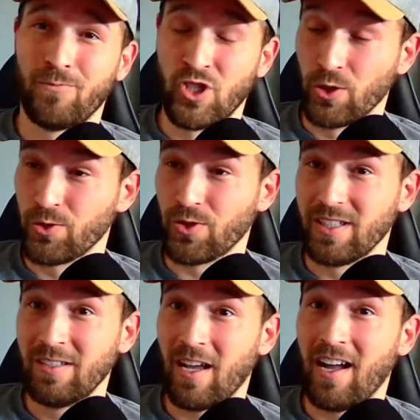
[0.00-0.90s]

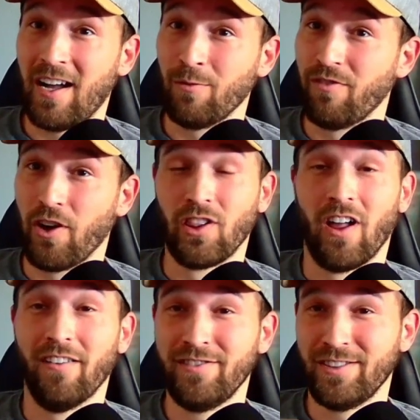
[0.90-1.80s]
children, very
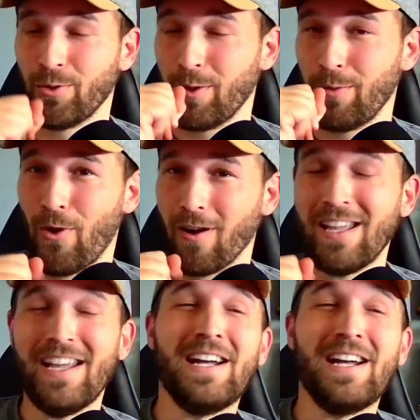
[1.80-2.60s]
loved, don't get me wrong.